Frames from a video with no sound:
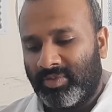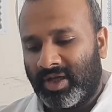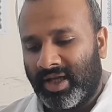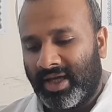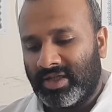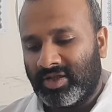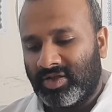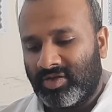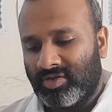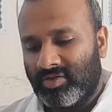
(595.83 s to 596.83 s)

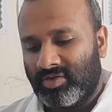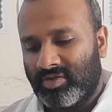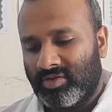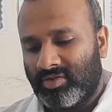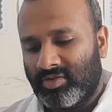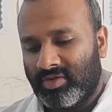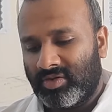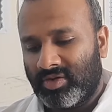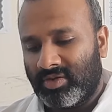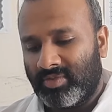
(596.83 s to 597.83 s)
glands
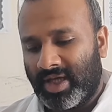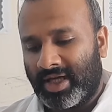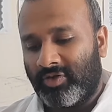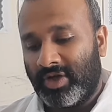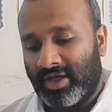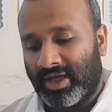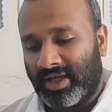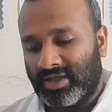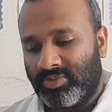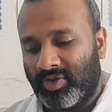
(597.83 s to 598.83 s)
eccrine
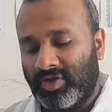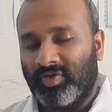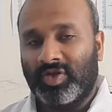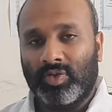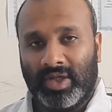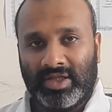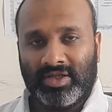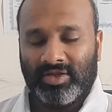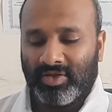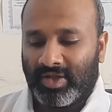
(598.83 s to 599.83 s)
glands produce
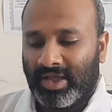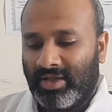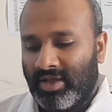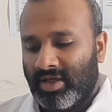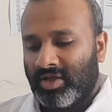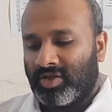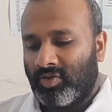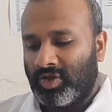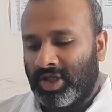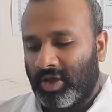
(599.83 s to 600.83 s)
sweat, okay, so
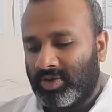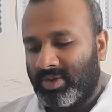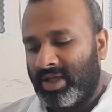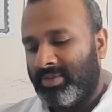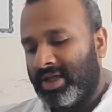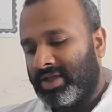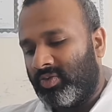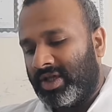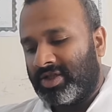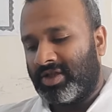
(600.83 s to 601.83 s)
which helps to eliminate
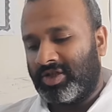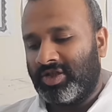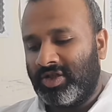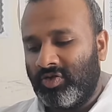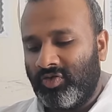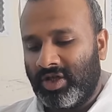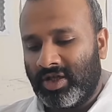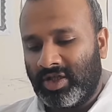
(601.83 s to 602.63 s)
waste such as urea,